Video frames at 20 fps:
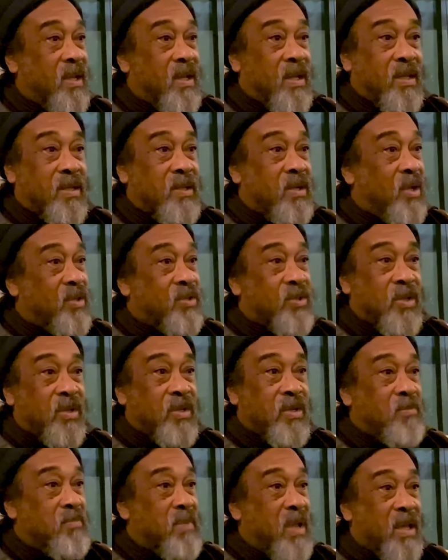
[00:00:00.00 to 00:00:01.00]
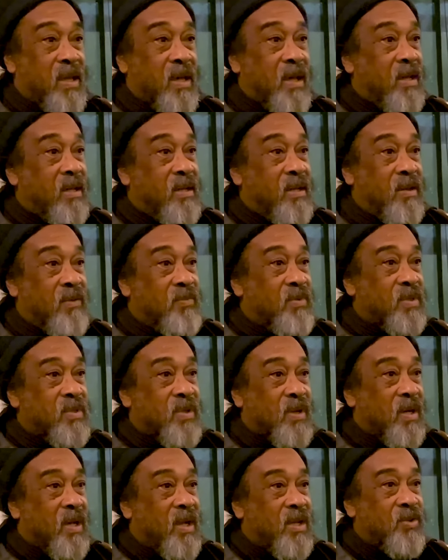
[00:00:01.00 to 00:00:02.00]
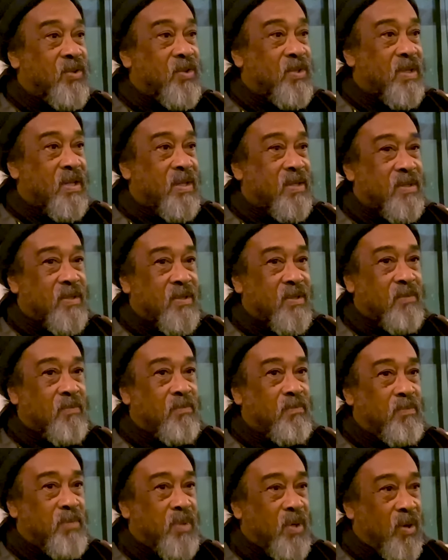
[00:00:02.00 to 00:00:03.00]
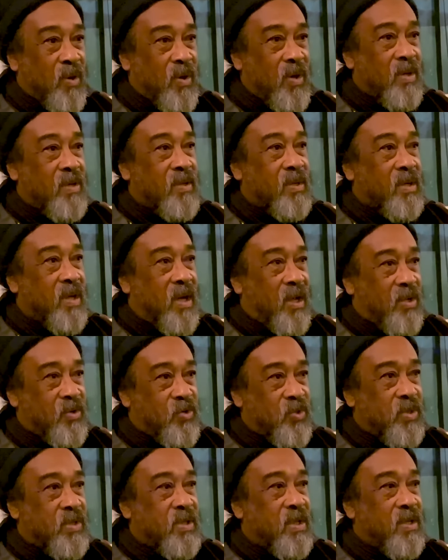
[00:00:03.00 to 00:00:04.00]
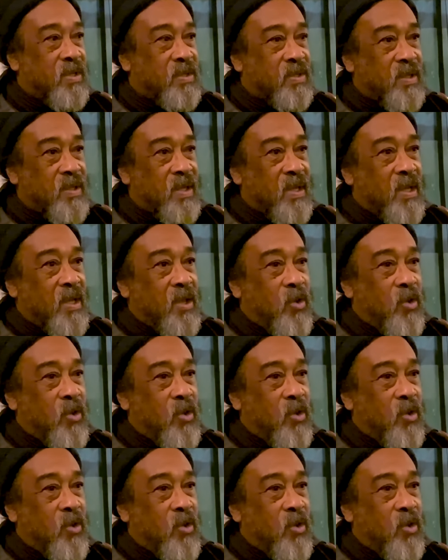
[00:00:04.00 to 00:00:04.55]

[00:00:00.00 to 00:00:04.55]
it does not make any difference to consciousness. It's pure consciousness.